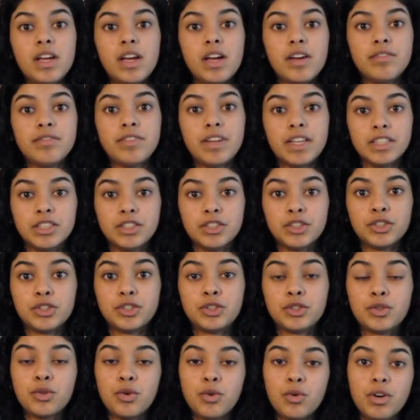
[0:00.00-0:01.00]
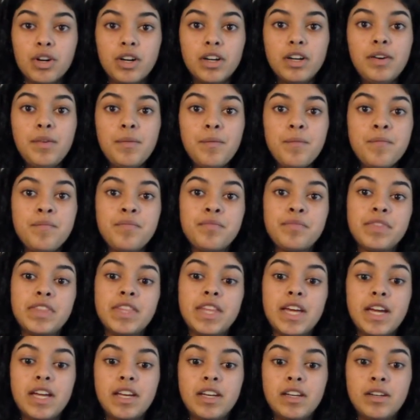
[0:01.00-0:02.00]
fencers score,
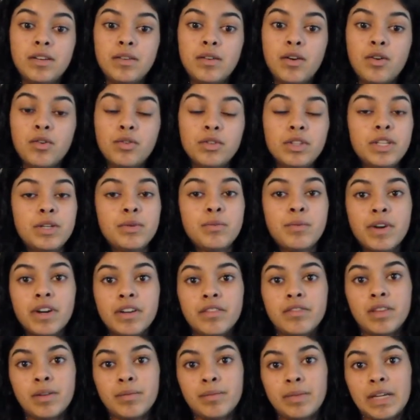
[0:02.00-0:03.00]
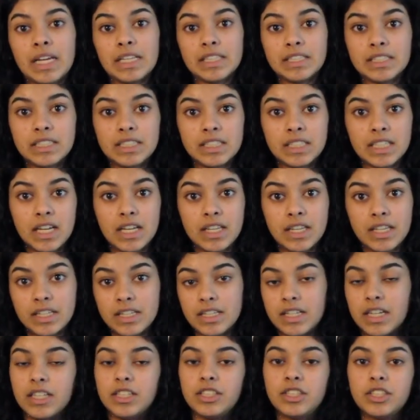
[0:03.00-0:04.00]
then only one of them gets the
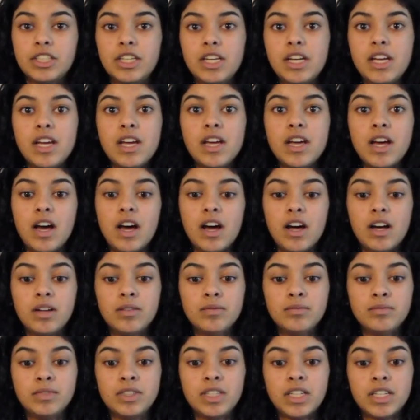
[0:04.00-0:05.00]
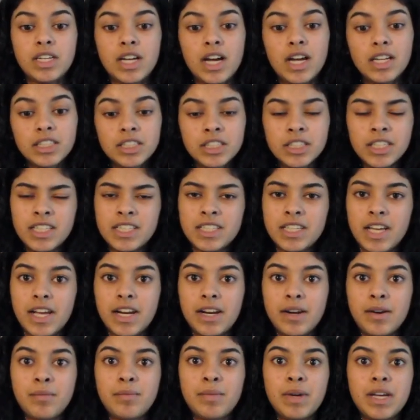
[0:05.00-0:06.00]
touch. The touch is
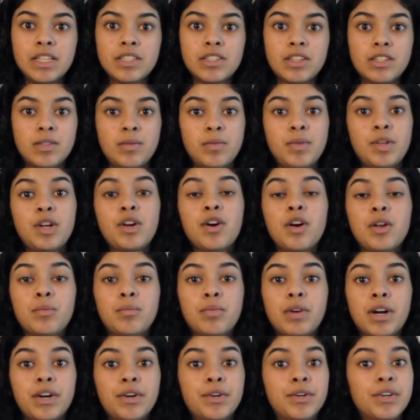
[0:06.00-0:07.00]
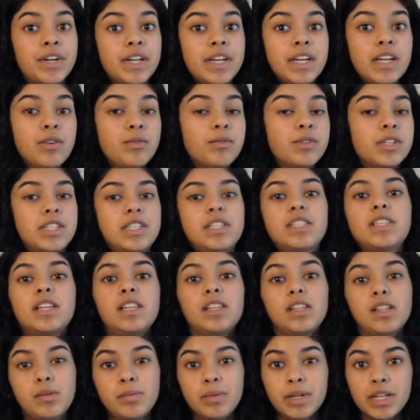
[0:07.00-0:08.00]
decided based on something called priority, which is a
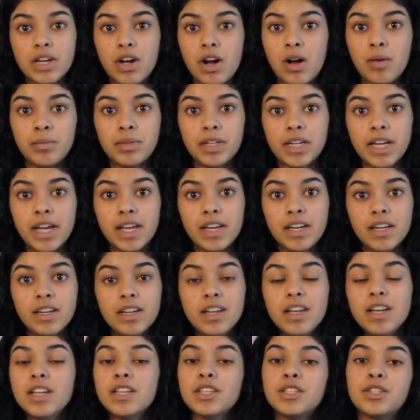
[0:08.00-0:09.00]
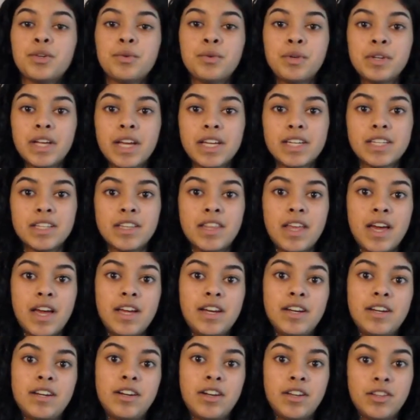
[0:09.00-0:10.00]
little bit complicated, so we'll get to that
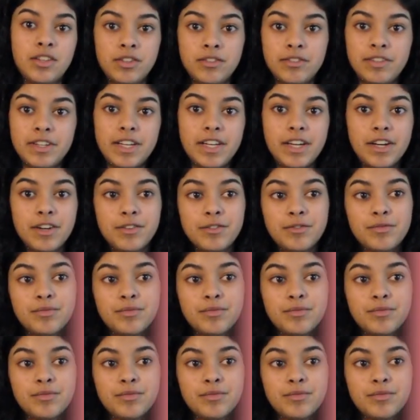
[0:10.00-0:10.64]
in another video.